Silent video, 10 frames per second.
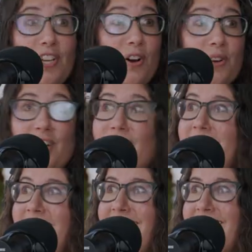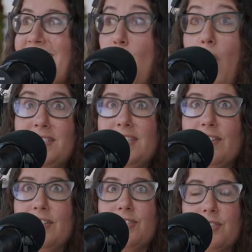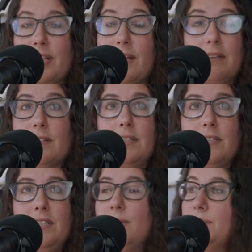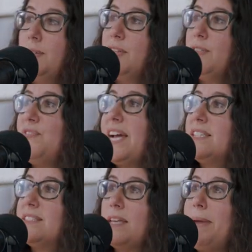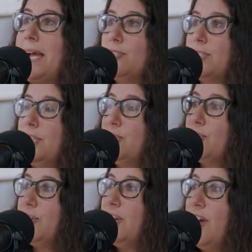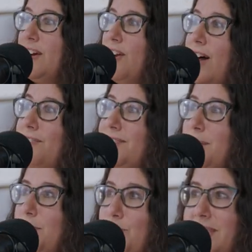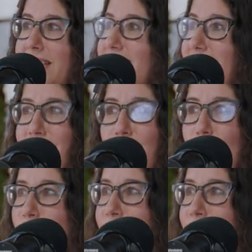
so good. Like yeah. watching her, you're just like, you know, the, the fact that some actors can just turn it on and off in between takes is so